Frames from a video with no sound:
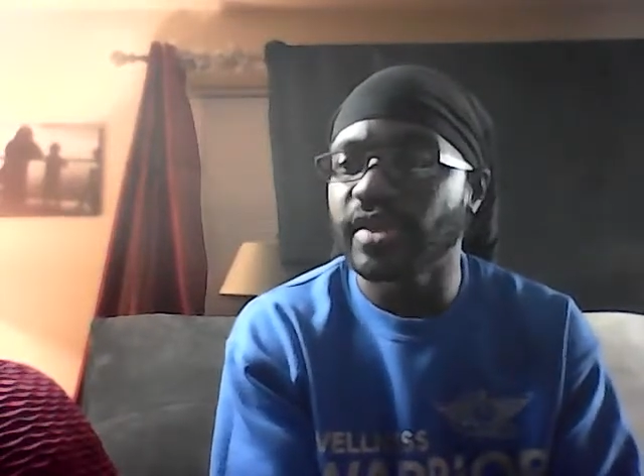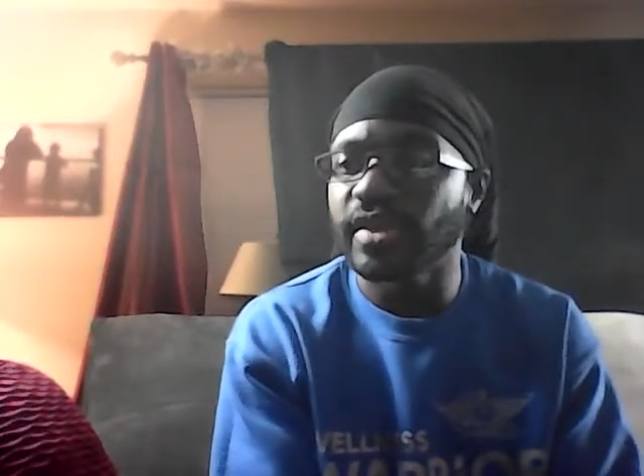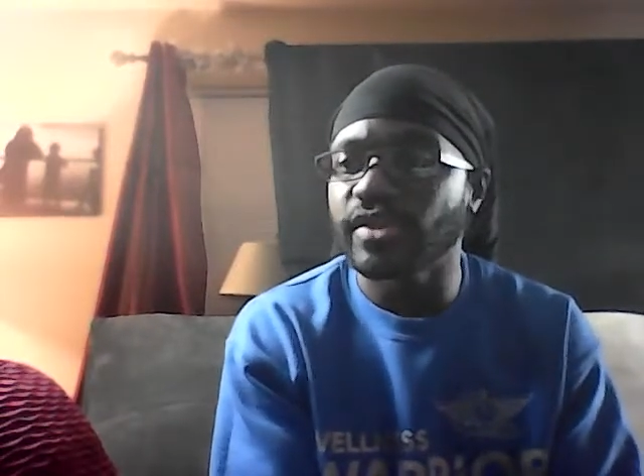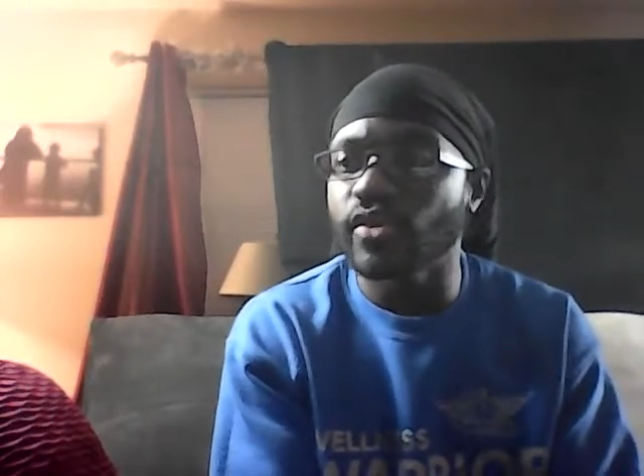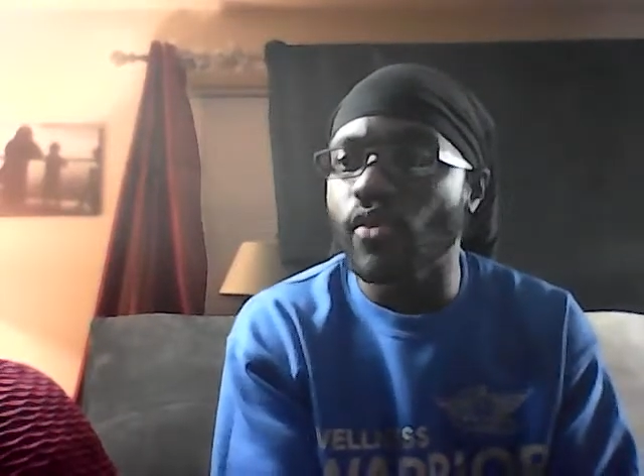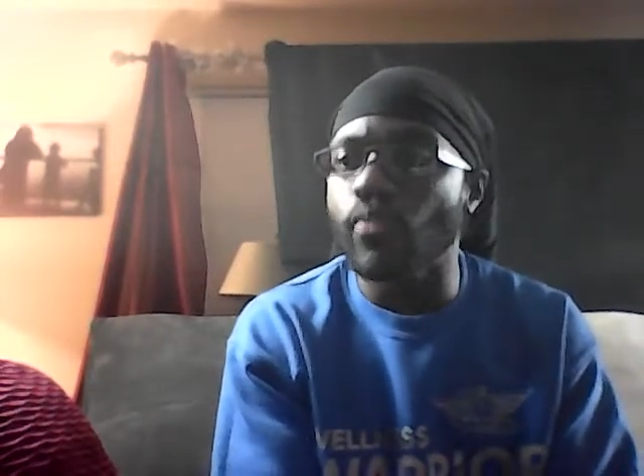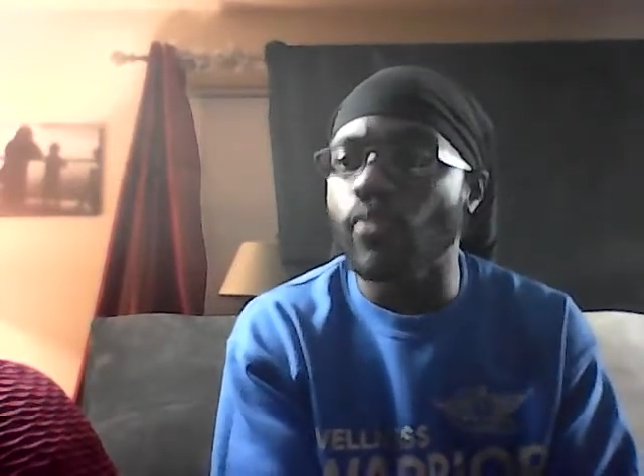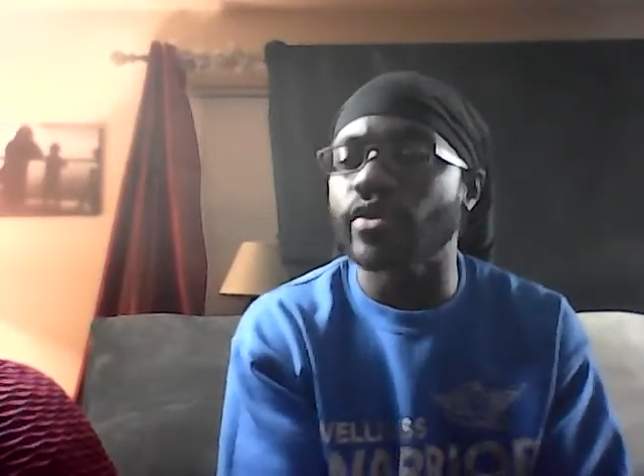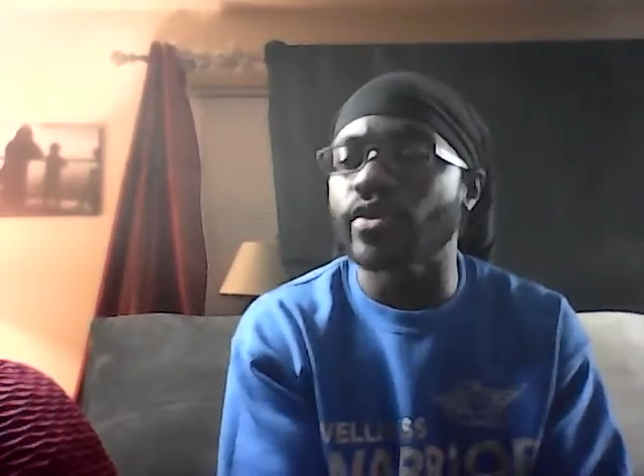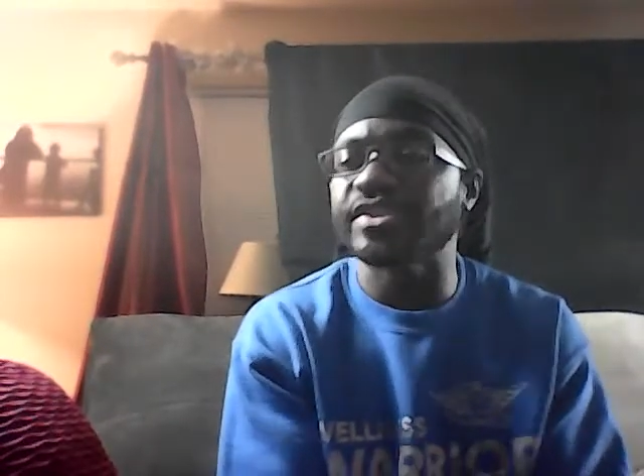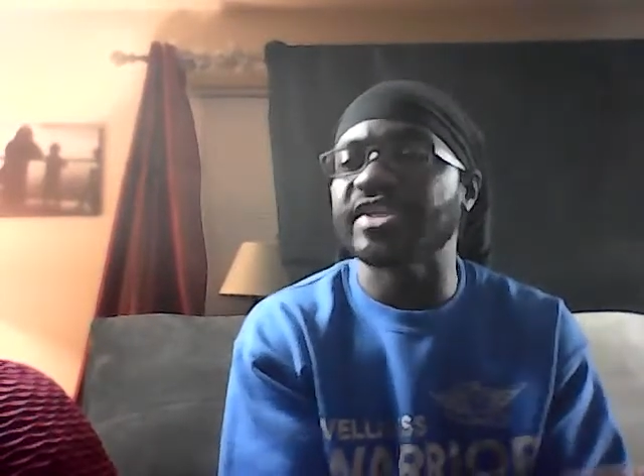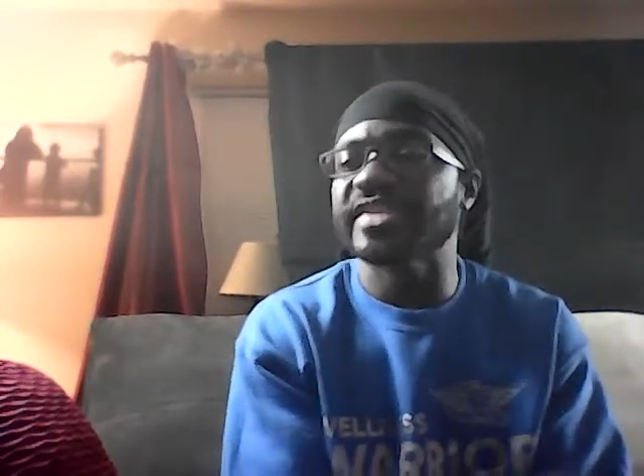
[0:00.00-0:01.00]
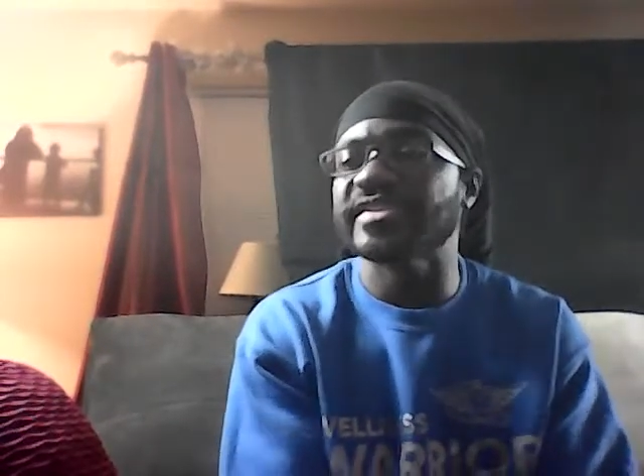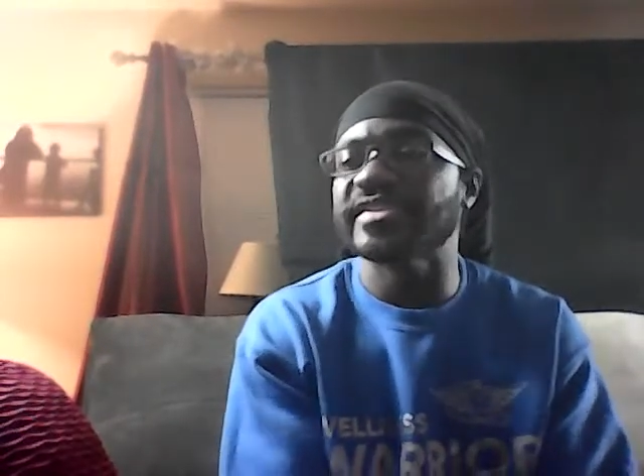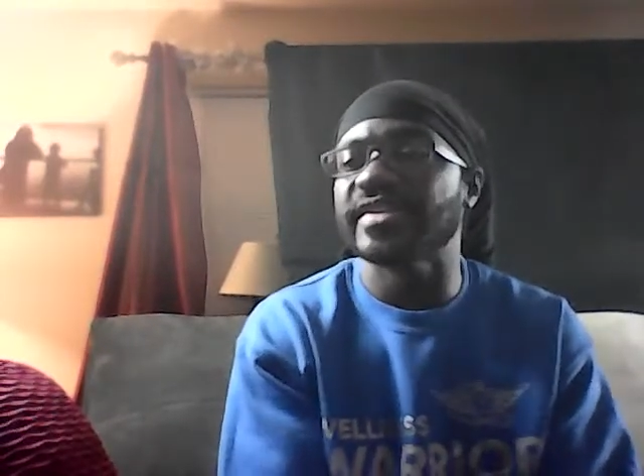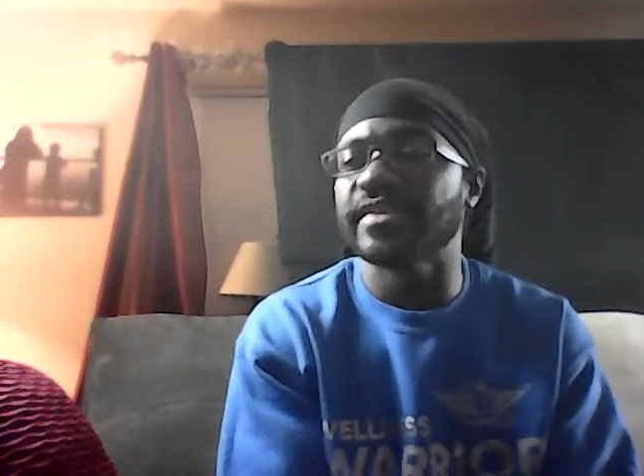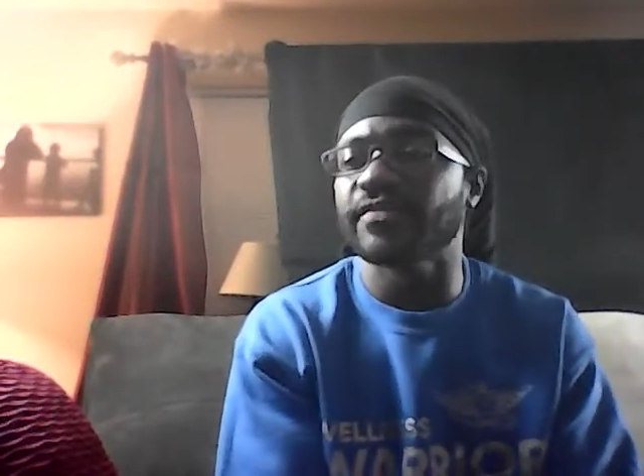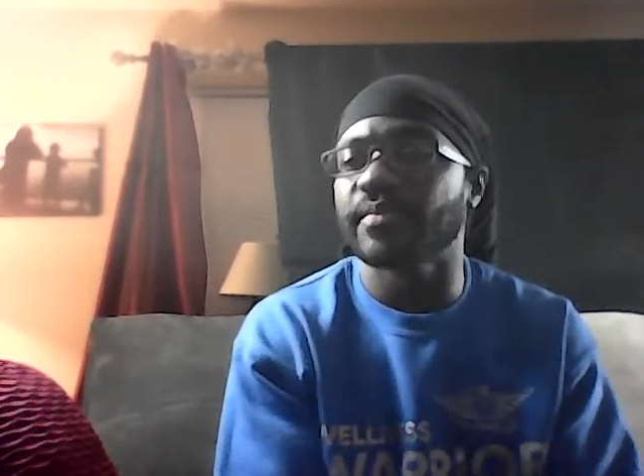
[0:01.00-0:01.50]
war chest of
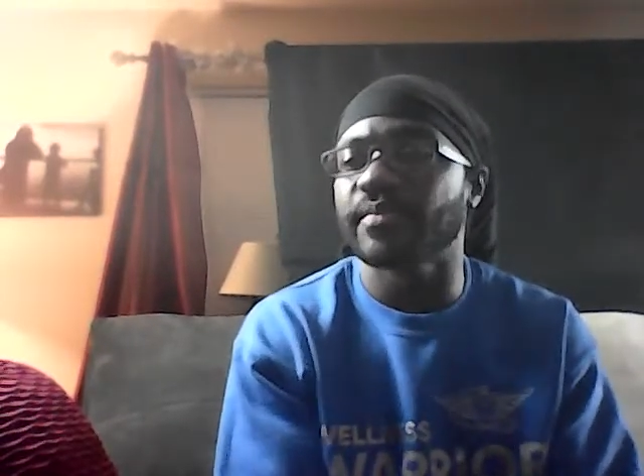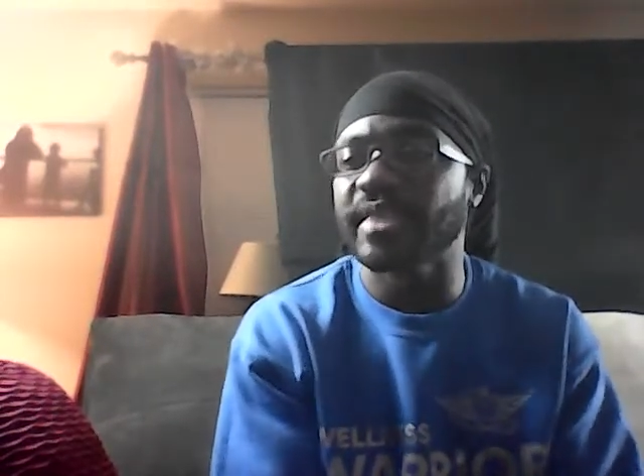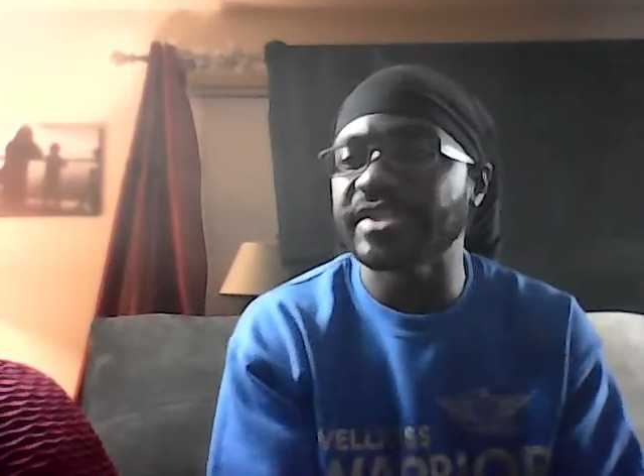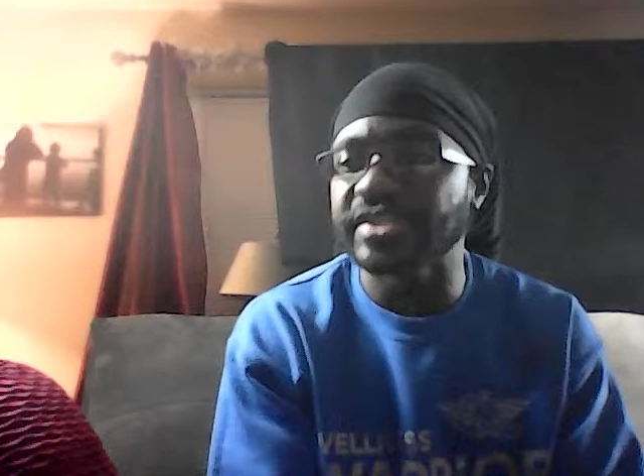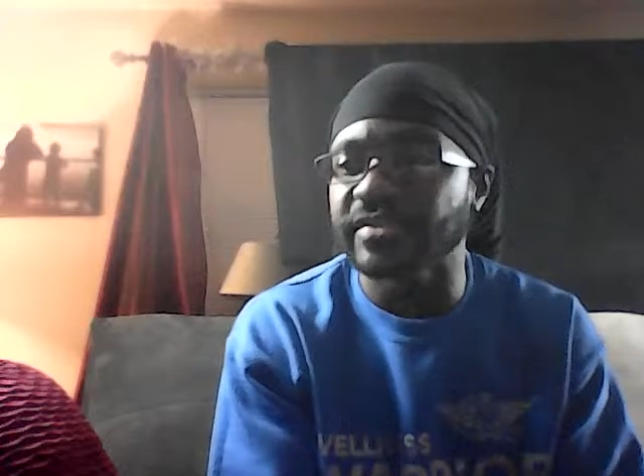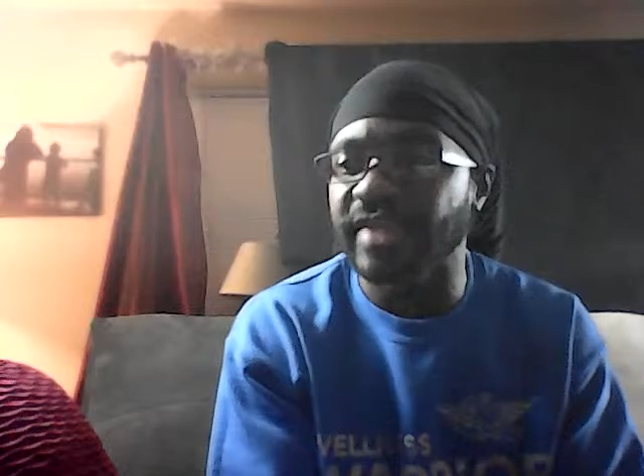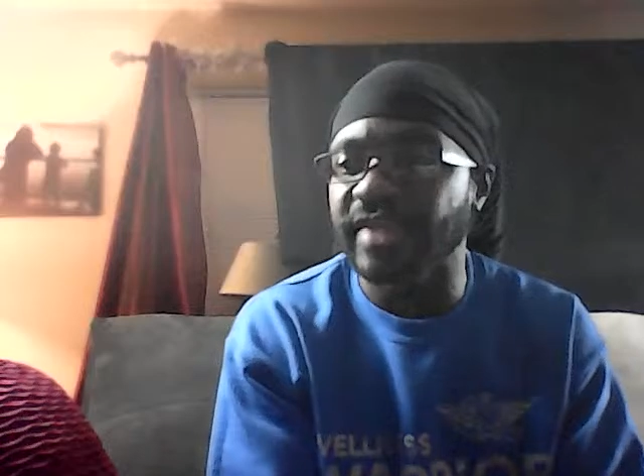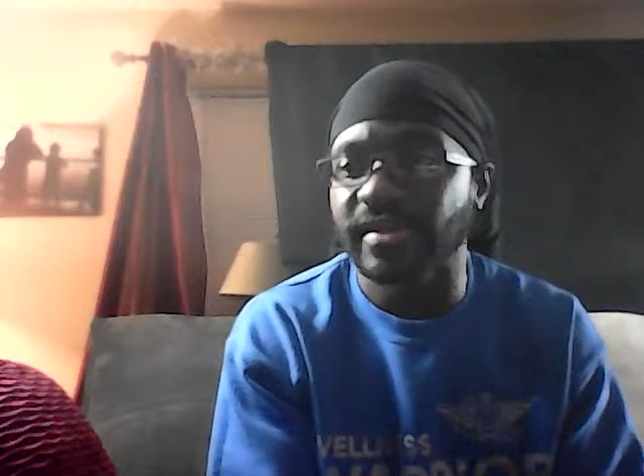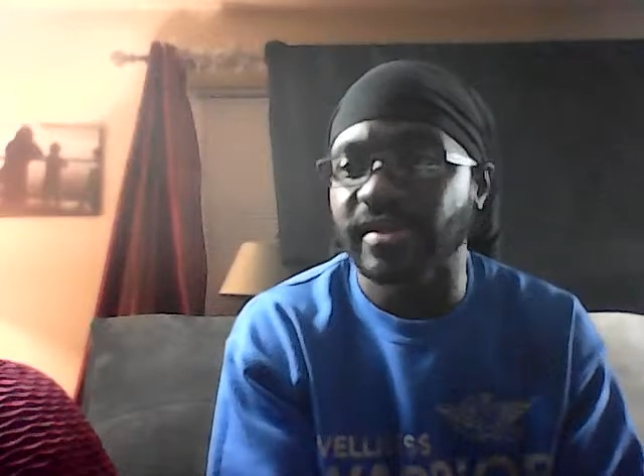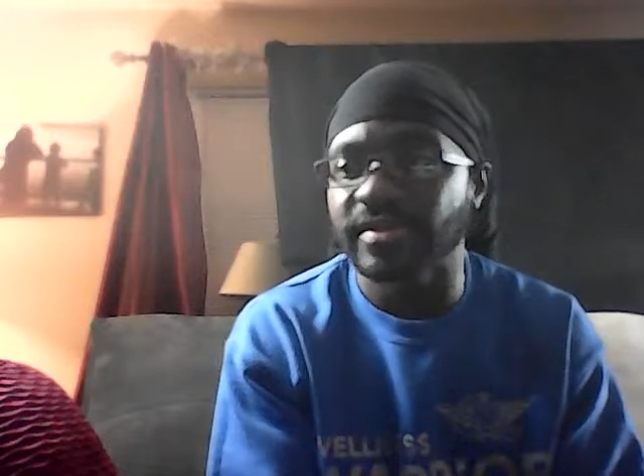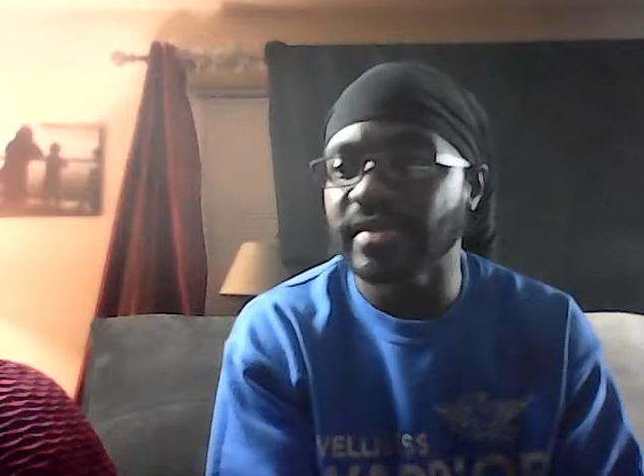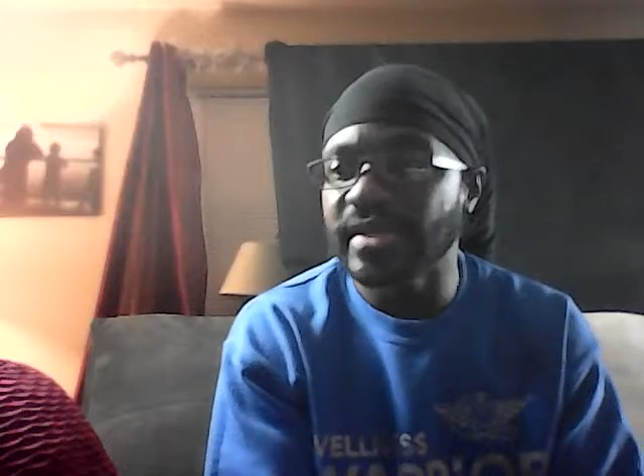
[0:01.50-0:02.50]
information of how to